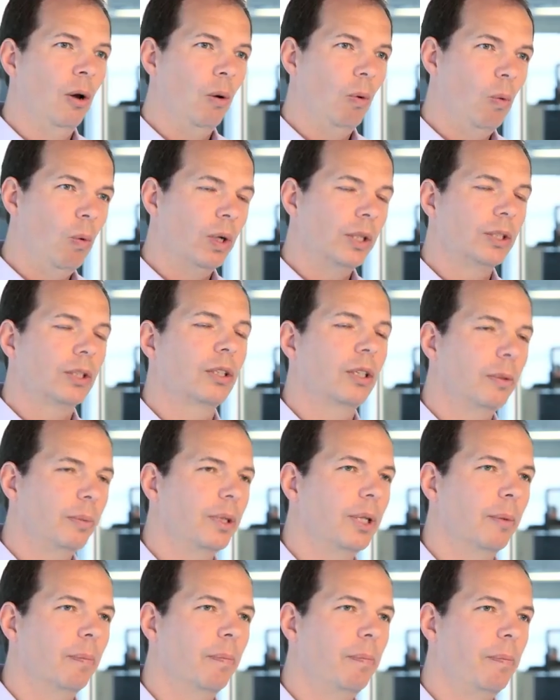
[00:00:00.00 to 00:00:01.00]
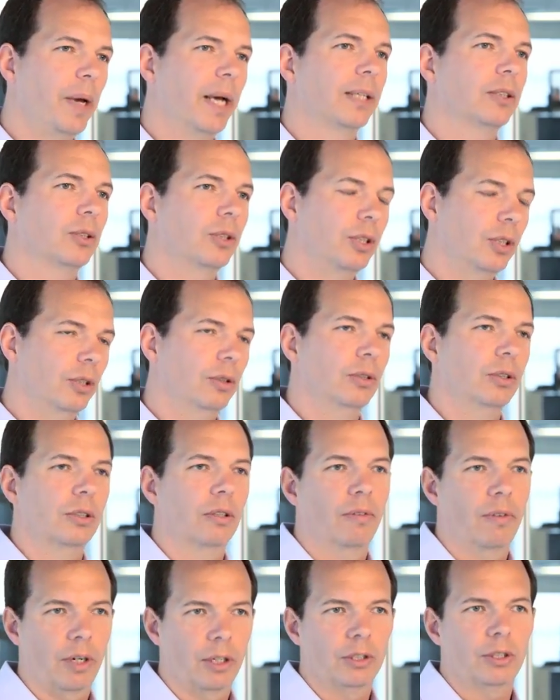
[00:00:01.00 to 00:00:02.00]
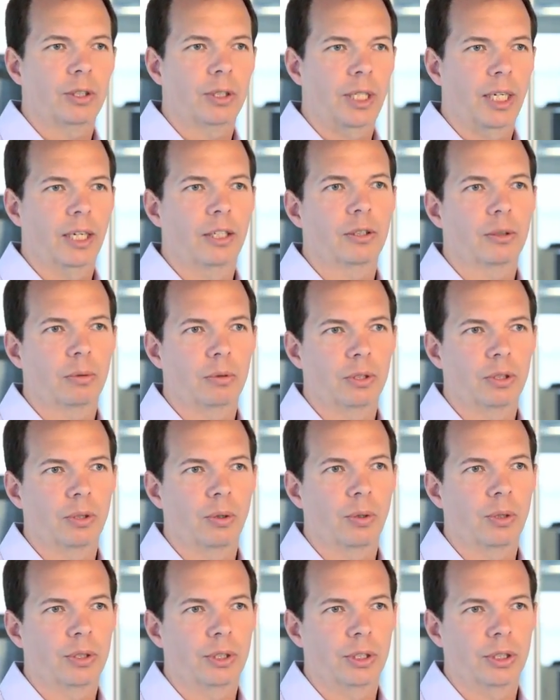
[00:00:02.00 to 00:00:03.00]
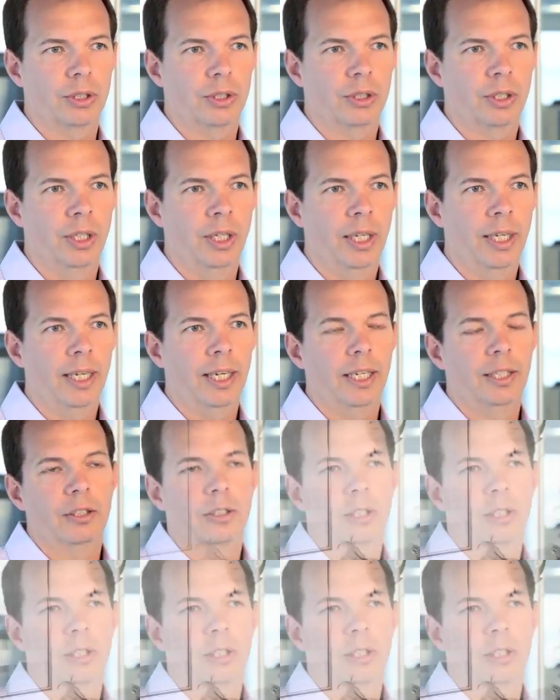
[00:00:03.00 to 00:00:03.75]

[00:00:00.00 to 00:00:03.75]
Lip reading: what is going to be the best use of our scarce resources in